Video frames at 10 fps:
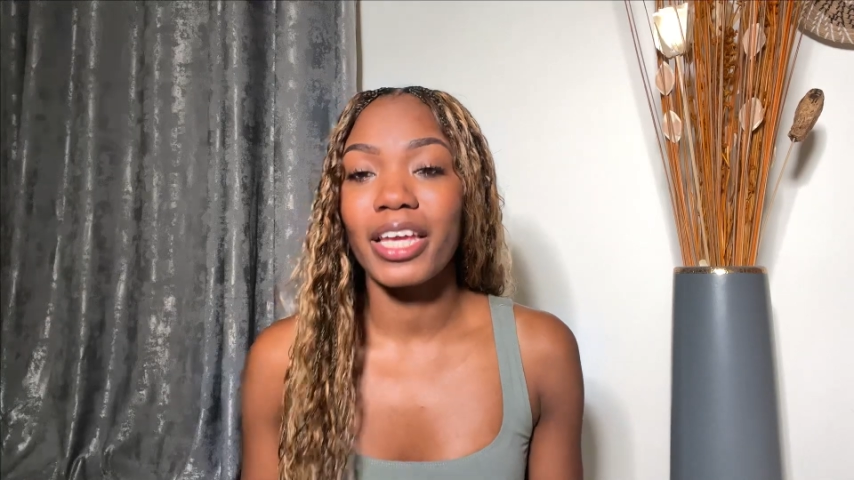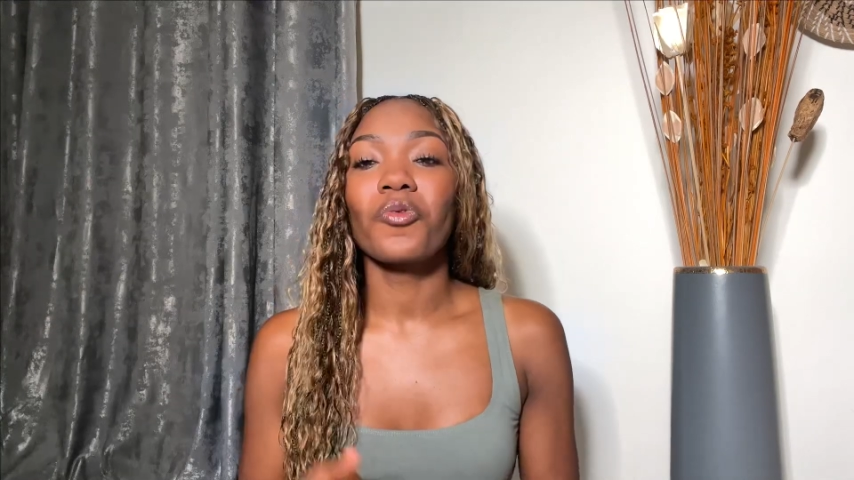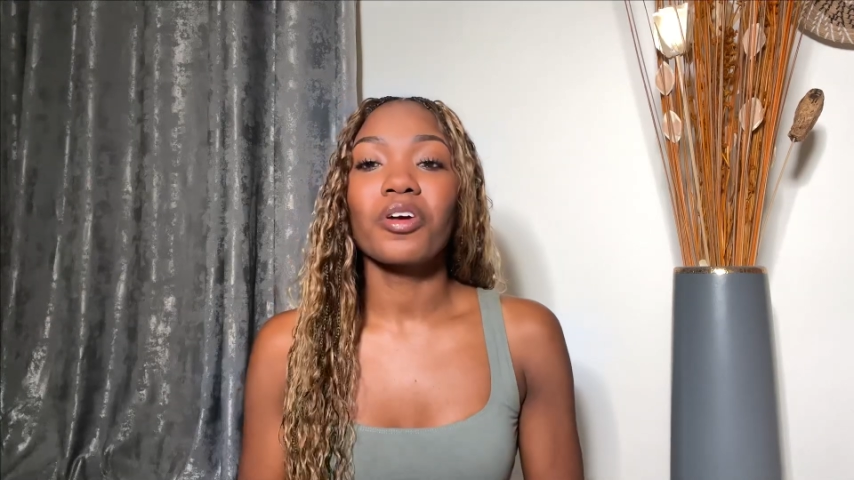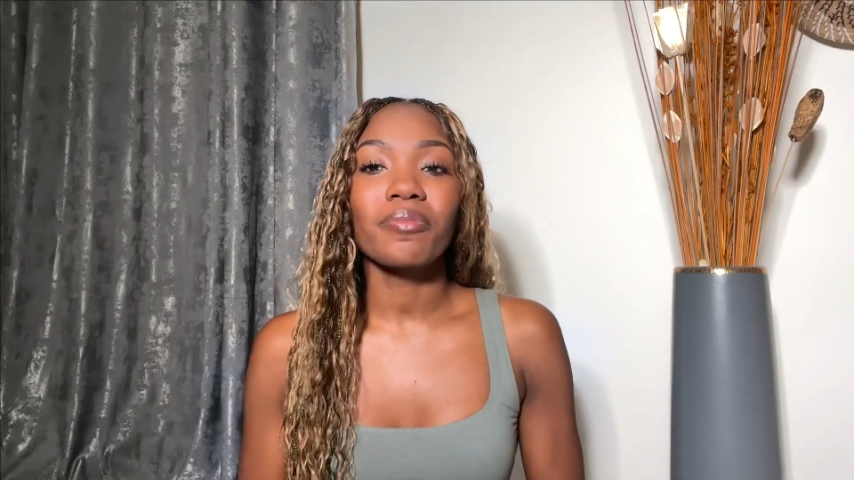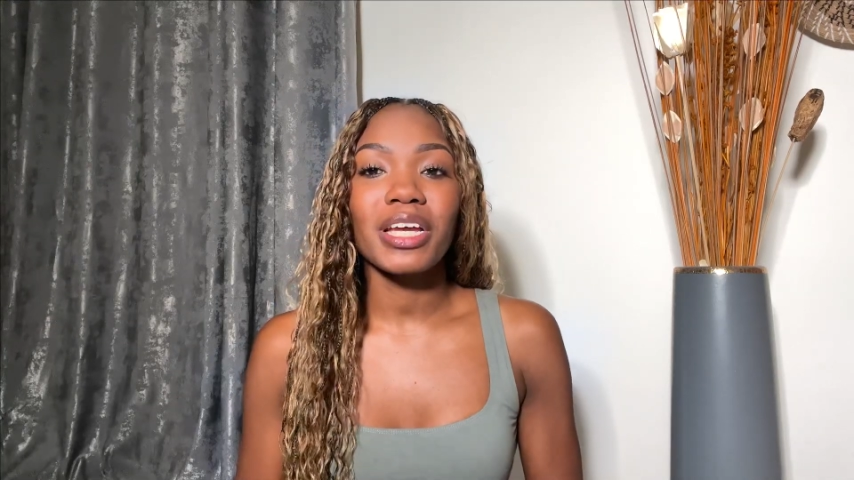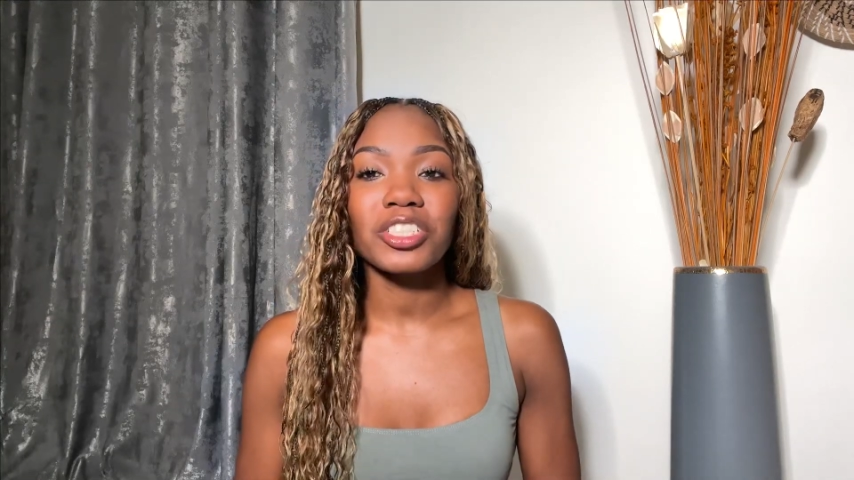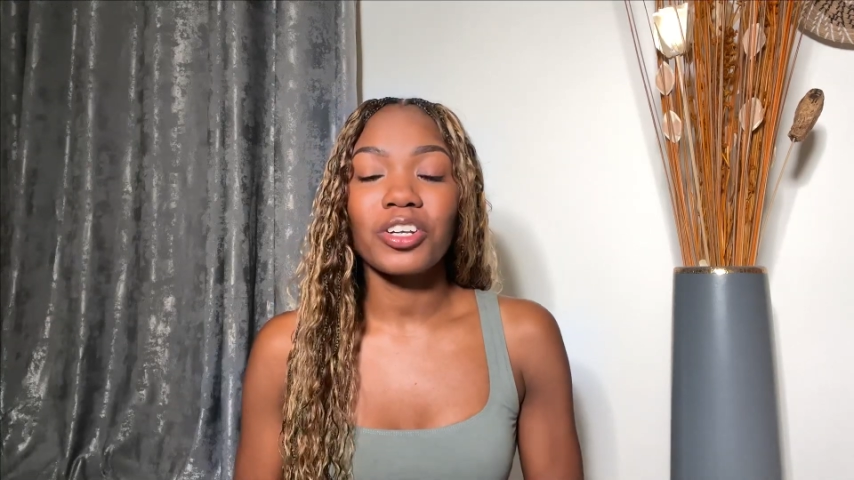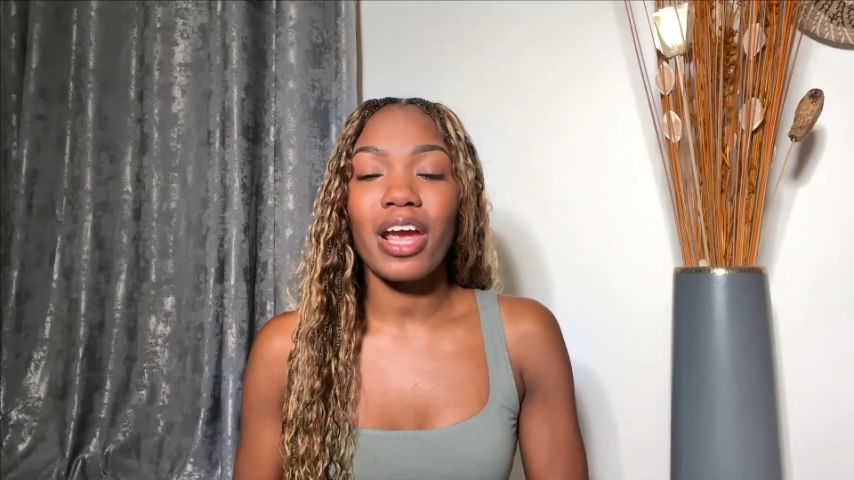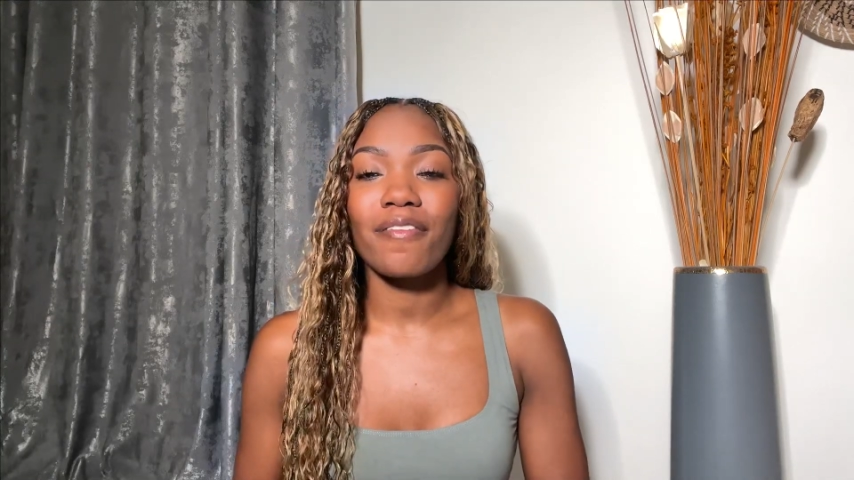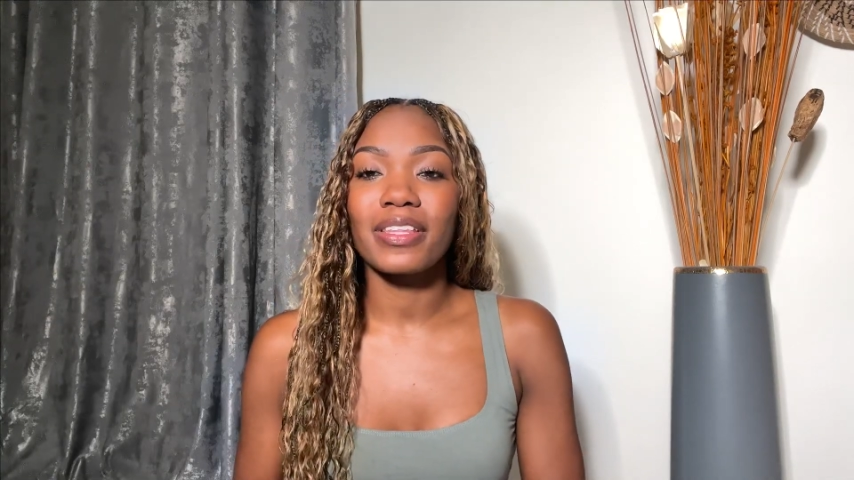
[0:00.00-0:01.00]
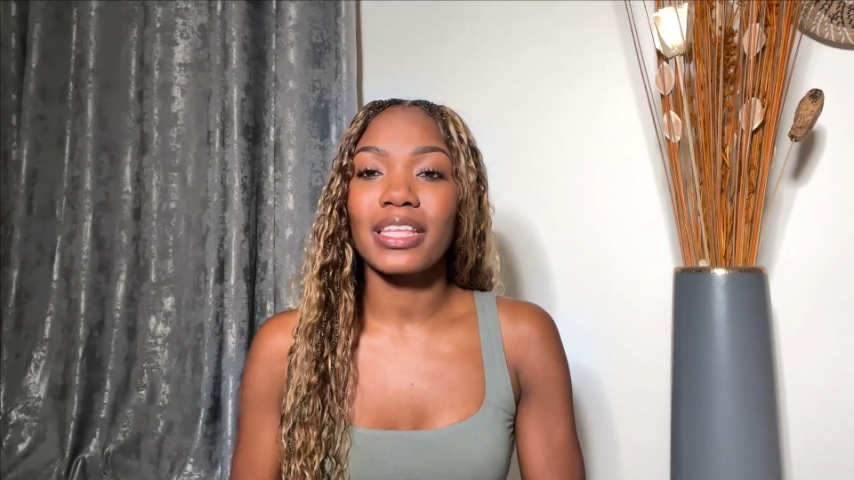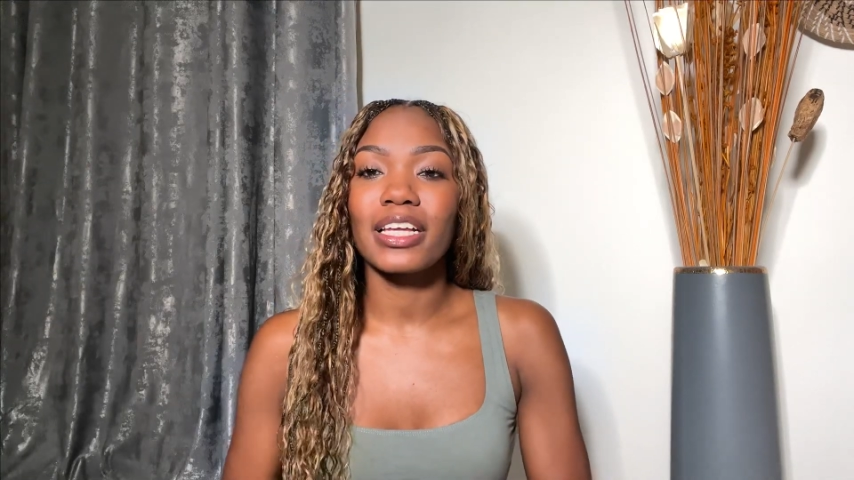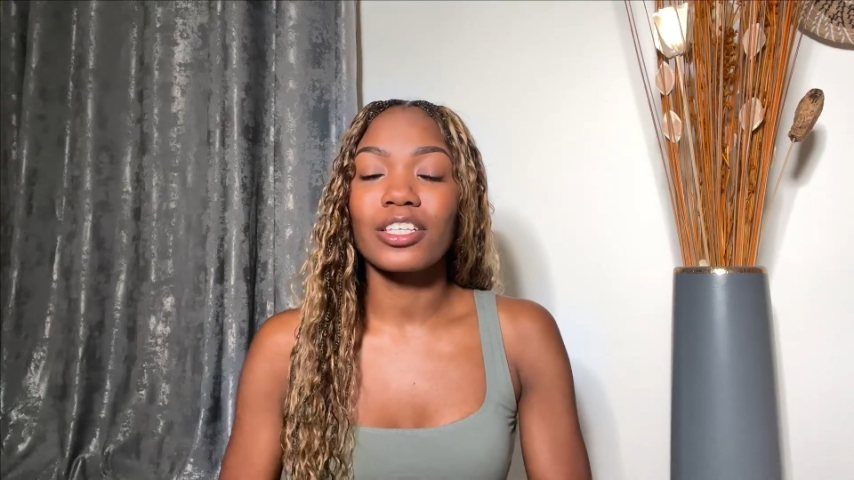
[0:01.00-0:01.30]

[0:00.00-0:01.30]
You want to make sure everything